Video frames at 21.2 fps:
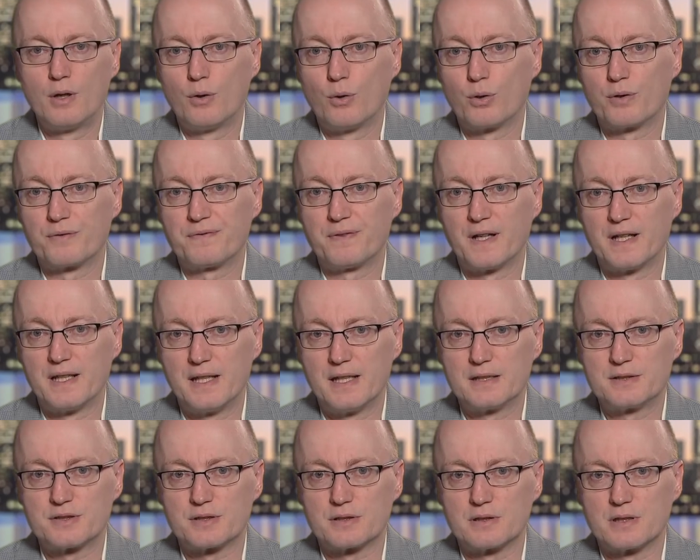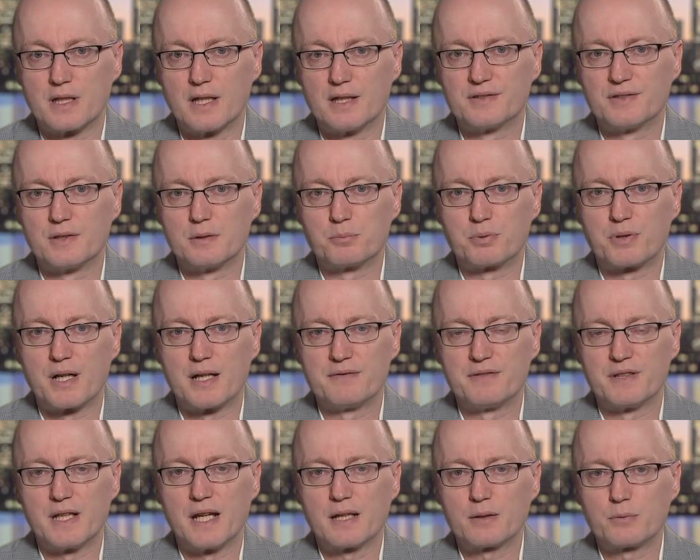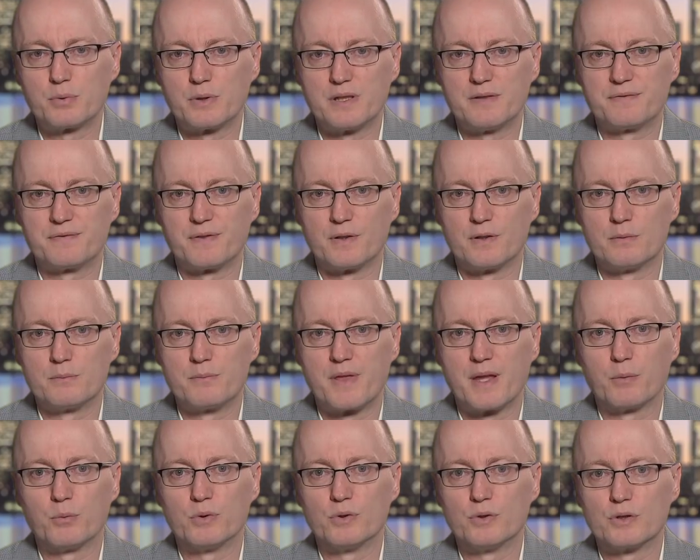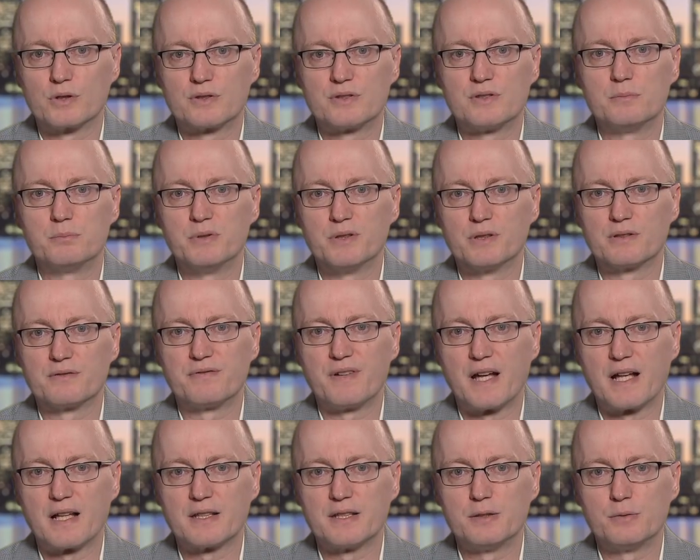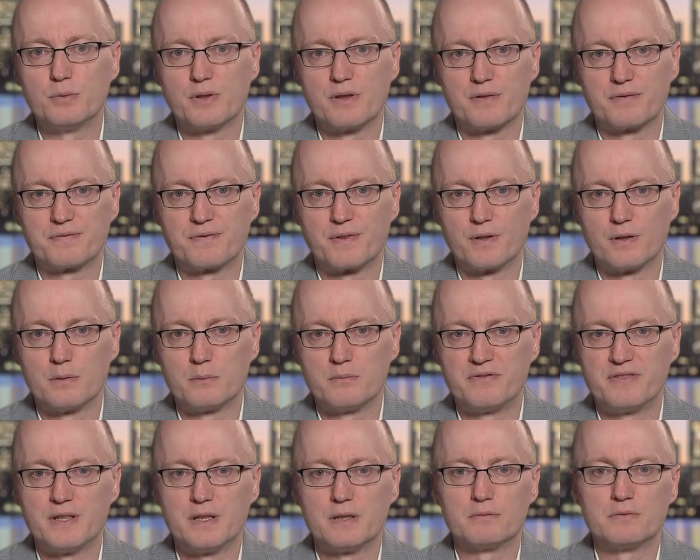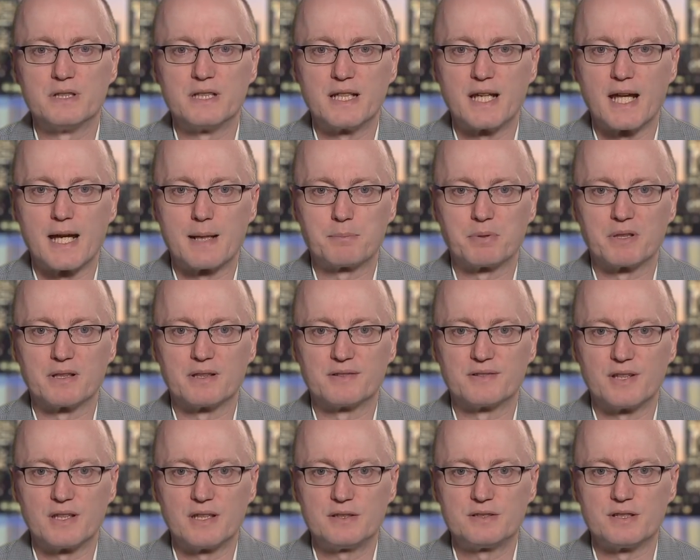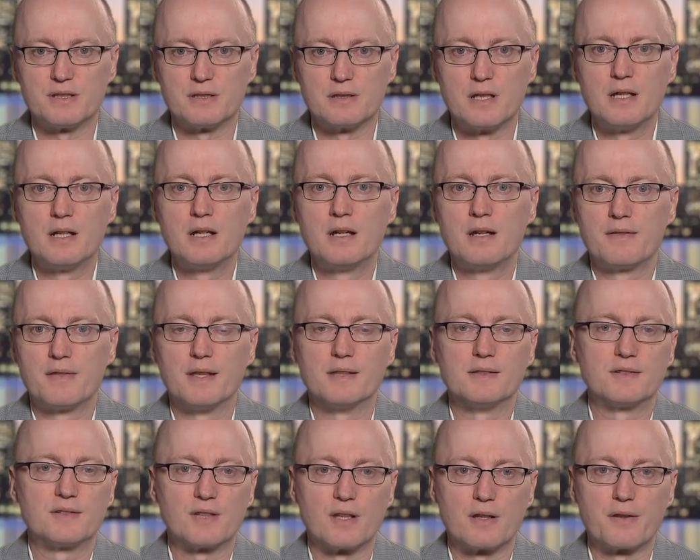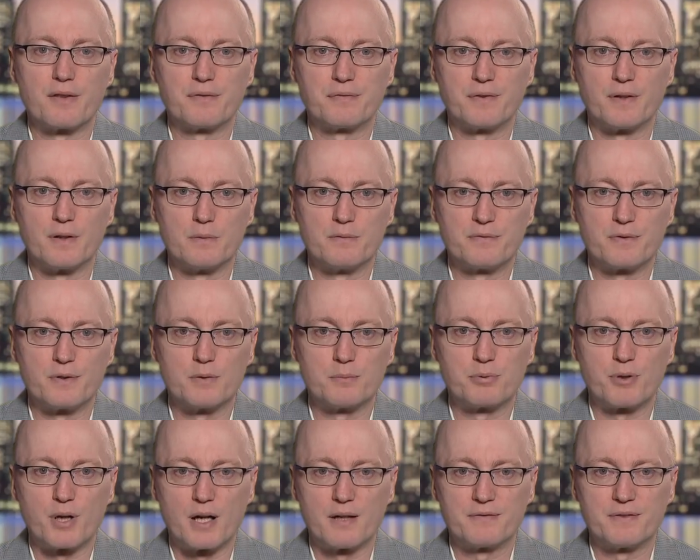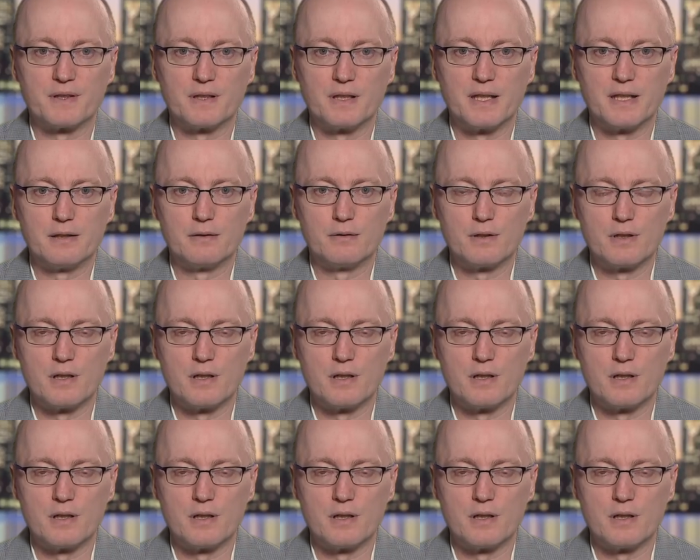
or financial, as in a private equity firm that will look to build value in the firm via recapitalization, then sell the firm for a profit later